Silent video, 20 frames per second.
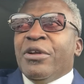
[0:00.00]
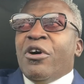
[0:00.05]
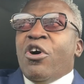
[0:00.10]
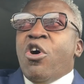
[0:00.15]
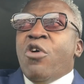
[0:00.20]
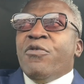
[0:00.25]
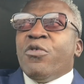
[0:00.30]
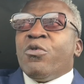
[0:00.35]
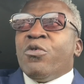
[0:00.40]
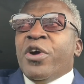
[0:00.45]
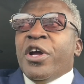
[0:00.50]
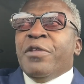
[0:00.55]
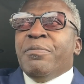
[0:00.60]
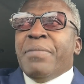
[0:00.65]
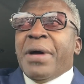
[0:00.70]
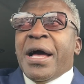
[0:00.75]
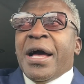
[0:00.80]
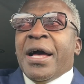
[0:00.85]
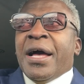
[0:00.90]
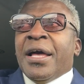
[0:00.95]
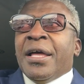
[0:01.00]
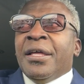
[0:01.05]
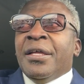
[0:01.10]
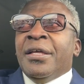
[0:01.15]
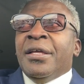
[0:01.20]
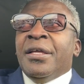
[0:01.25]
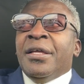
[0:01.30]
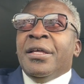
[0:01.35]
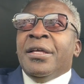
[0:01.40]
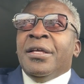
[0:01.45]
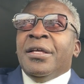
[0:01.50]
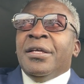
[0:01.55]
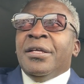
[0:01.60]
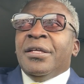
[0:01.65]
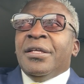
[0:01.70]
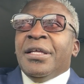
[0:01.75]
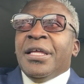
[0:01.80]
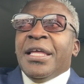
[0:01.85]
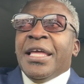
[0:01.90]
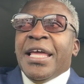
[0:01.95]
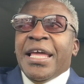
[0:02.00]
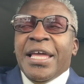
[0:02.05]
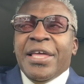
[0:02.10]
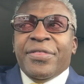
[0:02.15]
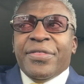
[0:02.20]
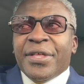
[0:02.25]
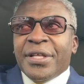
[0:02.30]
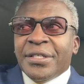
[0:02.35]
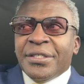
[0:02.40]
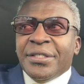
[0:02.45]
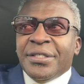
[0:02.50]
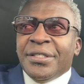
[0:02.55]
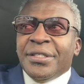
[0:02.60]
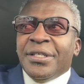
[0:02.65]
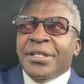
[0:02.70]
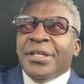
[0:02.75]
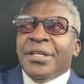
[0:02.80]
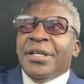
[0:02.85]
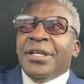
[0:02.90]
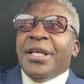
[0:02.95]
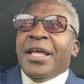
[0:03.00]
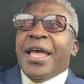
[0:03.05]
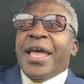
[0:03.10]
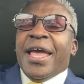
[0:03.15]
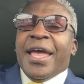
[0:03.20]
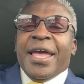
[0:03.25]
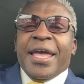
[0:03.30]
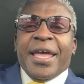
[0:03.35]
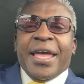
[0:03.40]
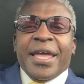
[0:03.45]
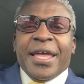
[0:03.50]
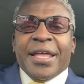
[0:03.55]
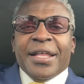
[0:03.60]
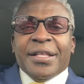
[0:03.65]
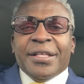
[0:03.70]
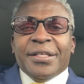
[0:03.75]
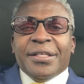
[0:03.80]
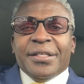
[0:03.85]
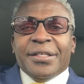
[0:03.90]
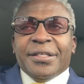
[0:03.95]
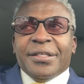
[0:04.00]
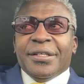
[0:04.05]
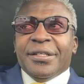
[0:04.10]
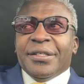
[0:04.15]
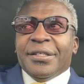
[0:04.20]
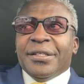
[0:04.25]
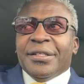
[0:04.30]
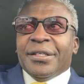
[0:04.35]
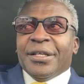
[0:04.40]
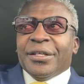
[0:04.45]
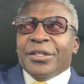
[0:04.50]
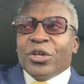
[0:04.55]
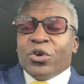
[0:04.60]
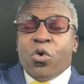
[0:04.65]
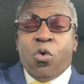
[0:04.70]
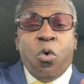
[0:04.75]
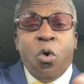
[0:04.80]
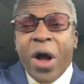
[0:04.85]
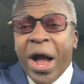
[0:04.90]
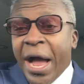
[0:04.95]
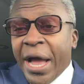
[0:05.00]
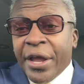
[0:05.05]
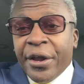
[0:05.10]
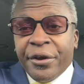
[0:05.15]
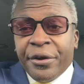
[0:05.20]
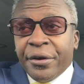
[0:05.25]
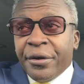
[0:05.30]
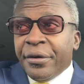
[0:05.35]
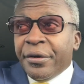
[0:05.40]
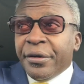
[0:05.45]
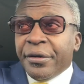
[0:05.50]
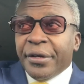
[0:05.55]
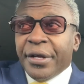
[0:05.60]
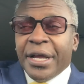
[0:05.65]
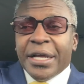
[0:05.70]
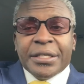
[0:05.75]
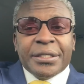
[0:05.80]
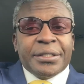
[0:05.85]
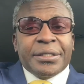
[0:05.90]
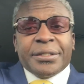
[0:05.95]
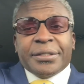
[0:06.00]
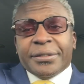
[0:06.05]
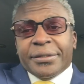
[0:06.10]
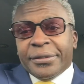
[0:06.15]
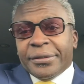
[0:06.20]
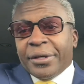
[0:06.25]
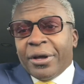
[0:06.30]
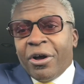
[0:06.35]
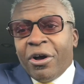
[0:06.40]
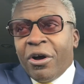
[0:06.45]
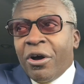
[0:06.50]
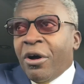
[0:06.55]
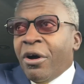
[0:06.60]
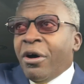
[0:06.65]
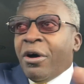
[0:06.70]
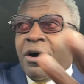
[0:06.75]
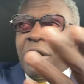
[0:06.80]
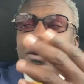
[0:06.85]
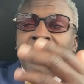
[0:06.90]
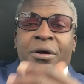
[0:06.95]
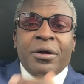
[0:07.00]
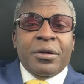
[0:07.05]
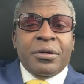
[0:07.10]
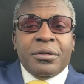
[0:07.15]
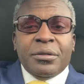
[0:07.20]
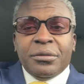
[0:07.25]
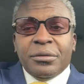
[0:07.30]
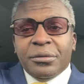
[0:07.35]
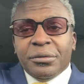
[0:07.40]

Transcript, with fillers: overrun by heathens and, and the, the choir is all